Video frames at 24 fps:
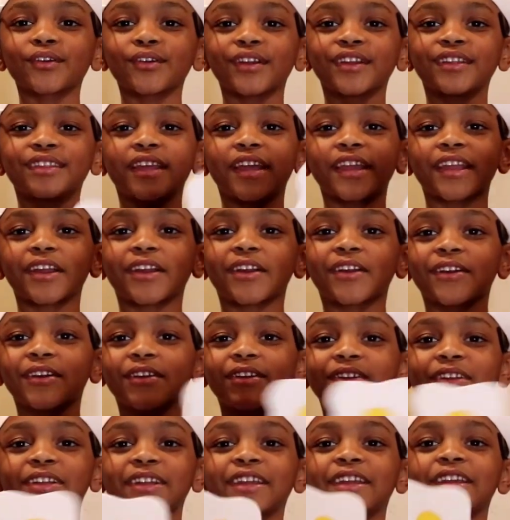and they
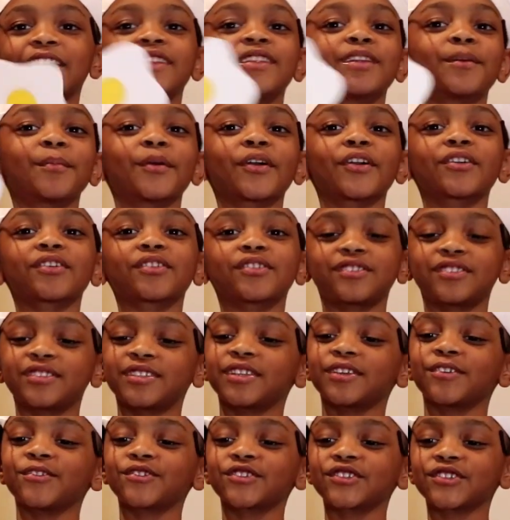heard the burger
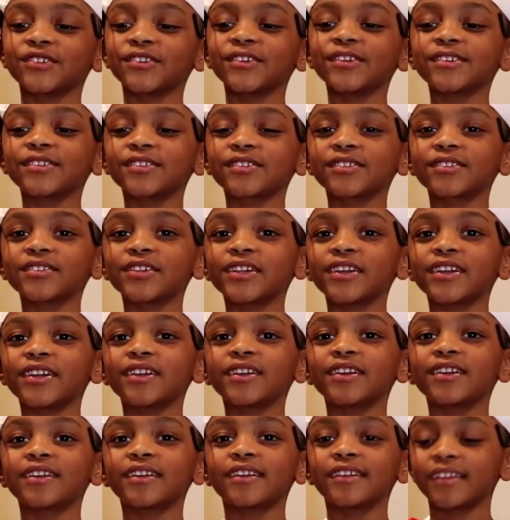still sizzling?
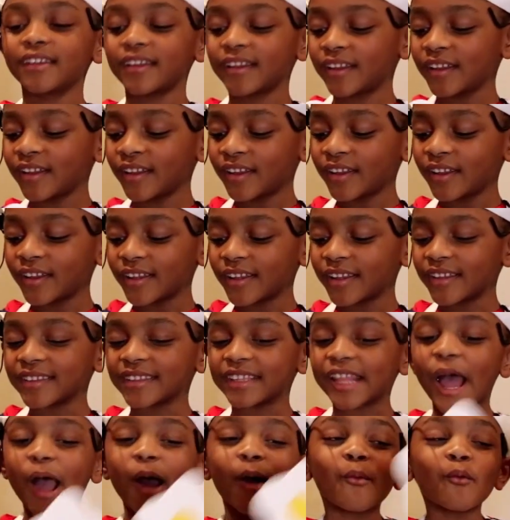
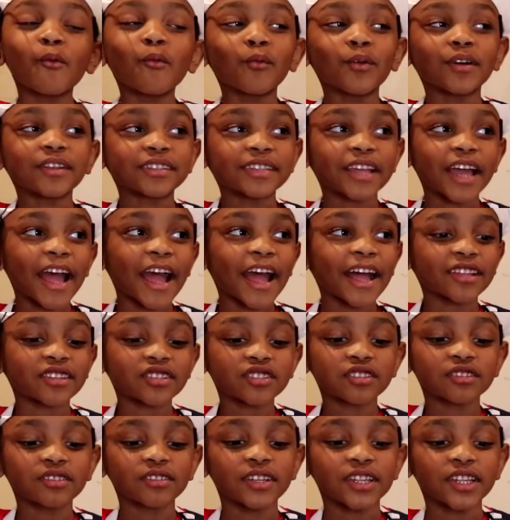That was
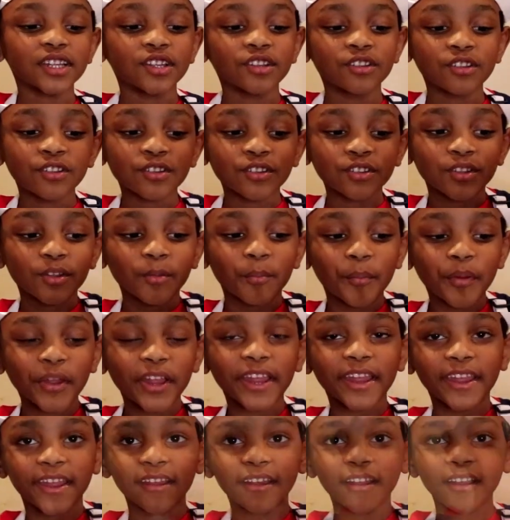actually the
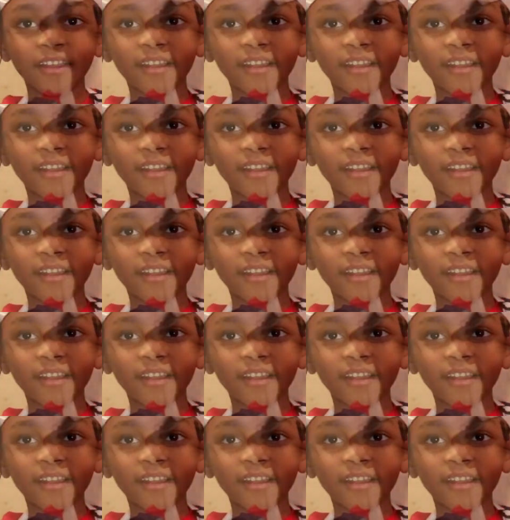pan.